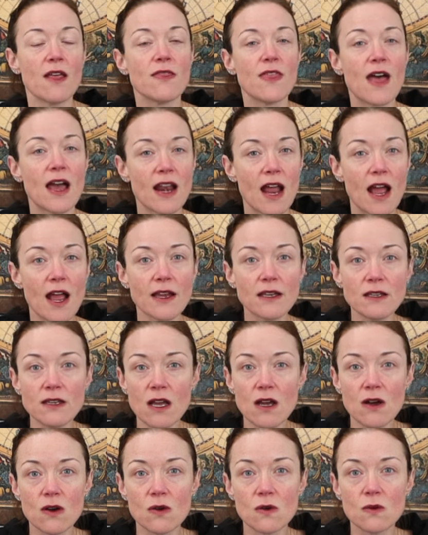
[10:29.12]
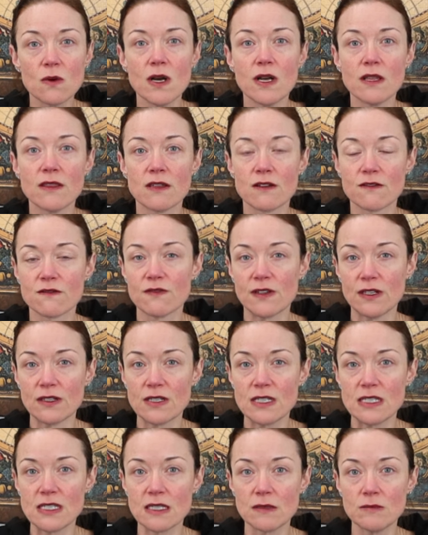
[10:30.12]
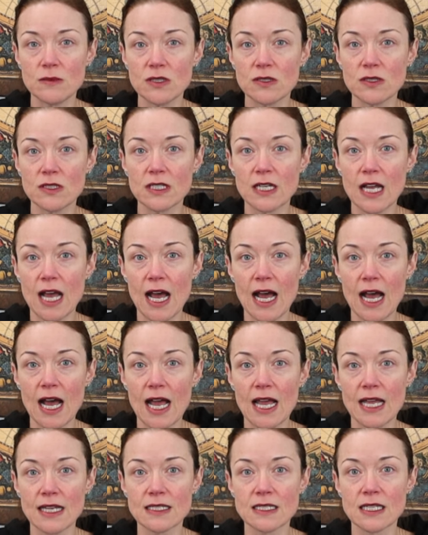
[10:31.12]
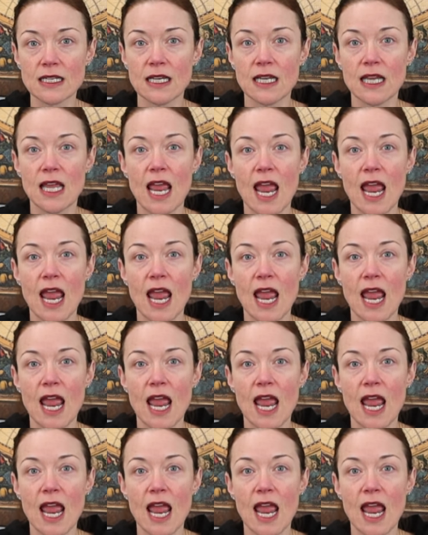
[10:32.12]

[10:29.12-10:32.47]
that I know they're very similar in cut.